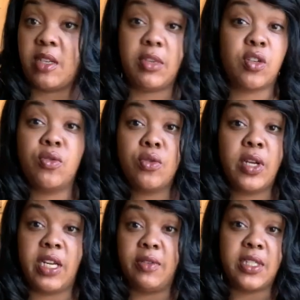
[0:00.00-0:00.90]
to be cool
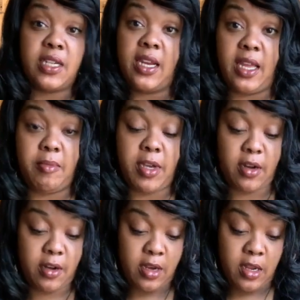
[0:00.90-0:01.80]
and it was a
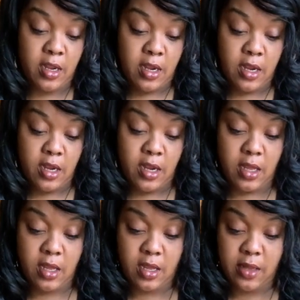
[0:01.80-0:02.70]
nightmare.
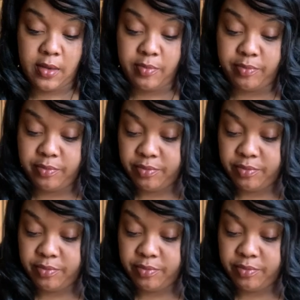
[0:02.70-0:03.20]
Um,